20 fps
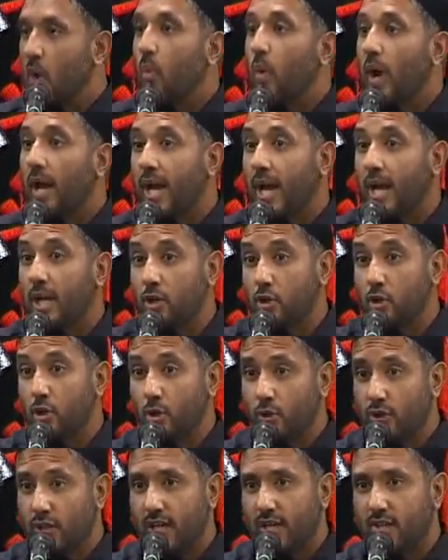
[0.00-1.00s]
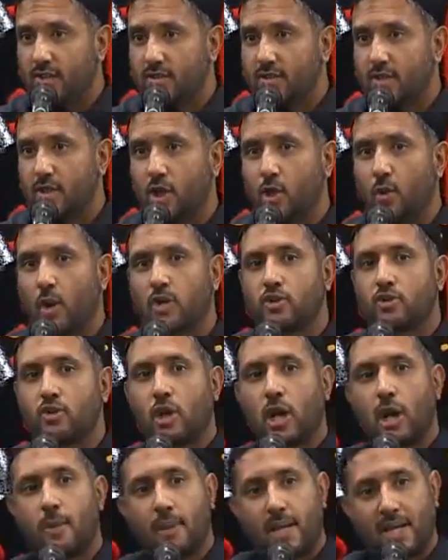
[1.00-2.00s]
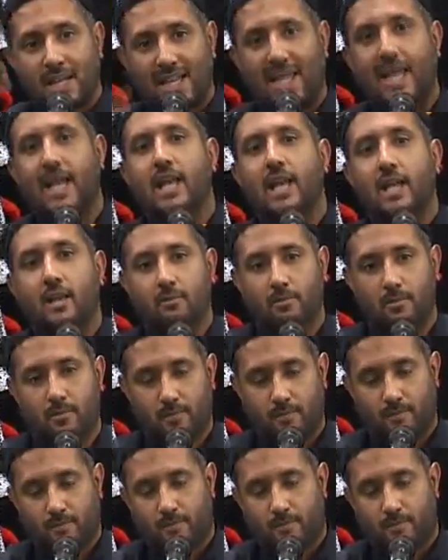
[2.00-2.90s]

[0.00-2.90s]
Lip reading: When I do this, you are to come and kill him.